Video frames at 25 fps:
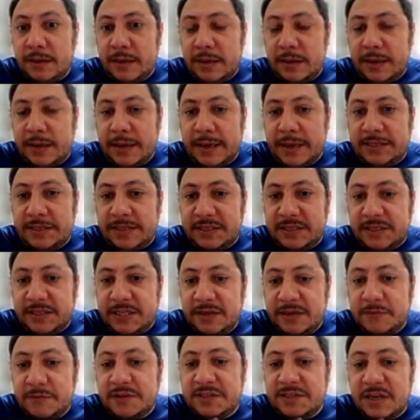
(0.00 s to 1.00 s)
at
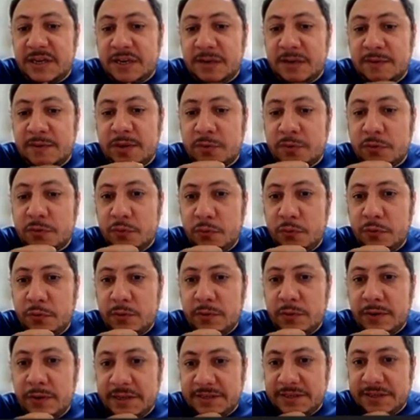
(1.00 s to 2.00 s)
0 is gamma 2
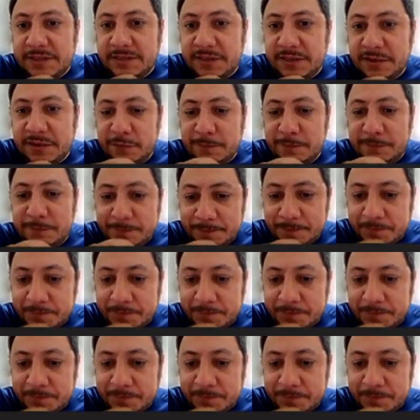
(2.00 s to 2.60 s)
at 0.